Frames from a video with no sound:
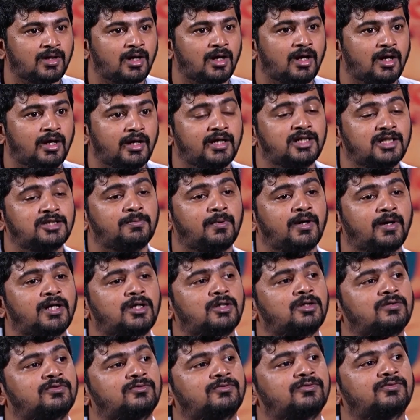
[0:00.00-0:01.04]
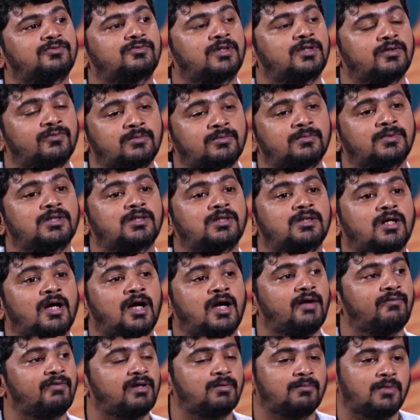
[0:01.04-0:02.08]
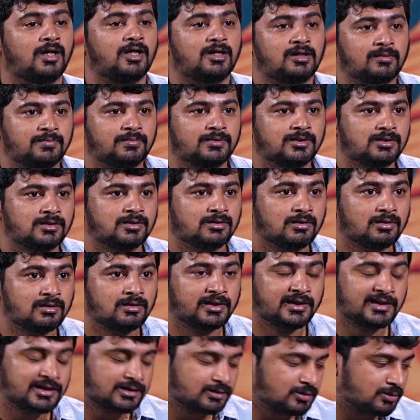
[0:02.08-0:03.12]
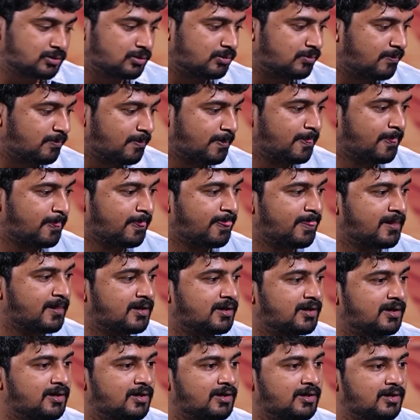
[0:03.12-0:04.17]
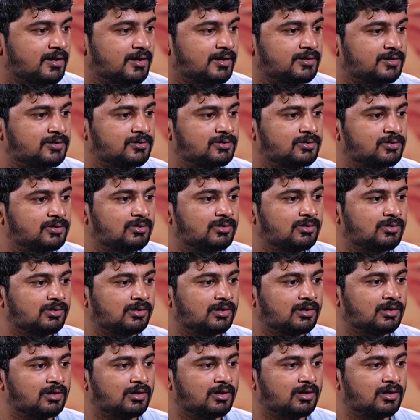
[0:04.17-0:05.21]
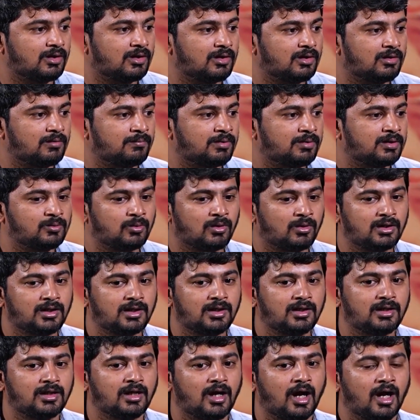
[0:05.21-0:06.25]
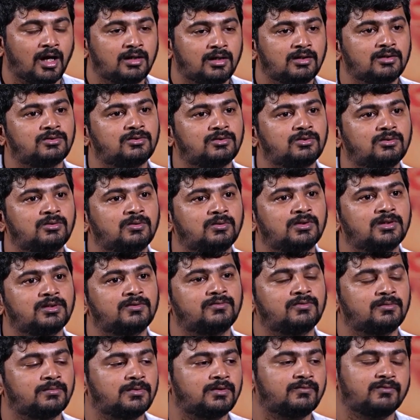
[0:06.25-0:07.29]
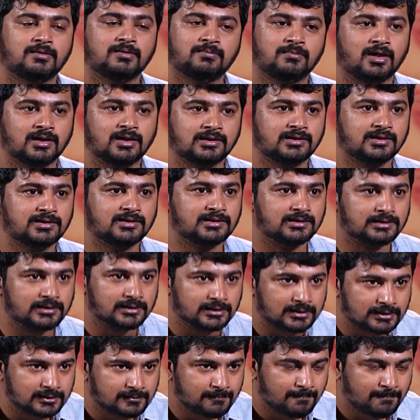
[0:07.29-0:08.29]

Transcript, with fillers: in spite of the woman having multiple things yeah. to do? Yeah. So, but what I understood was women were masters in this.